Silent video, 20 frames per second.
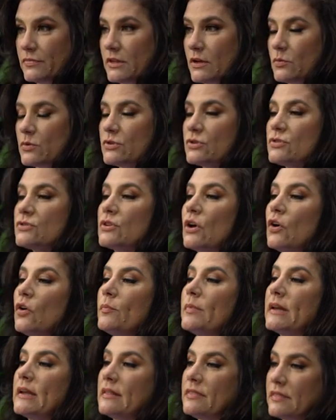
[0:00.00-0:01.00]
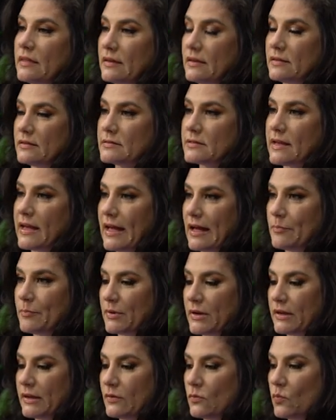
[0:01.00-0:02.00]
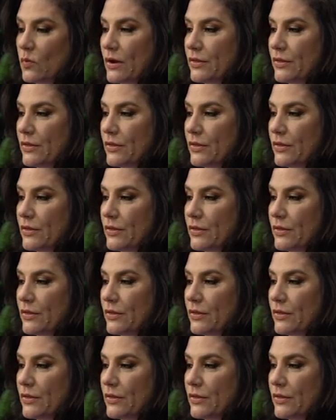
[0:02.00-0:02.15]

There were so many things happening,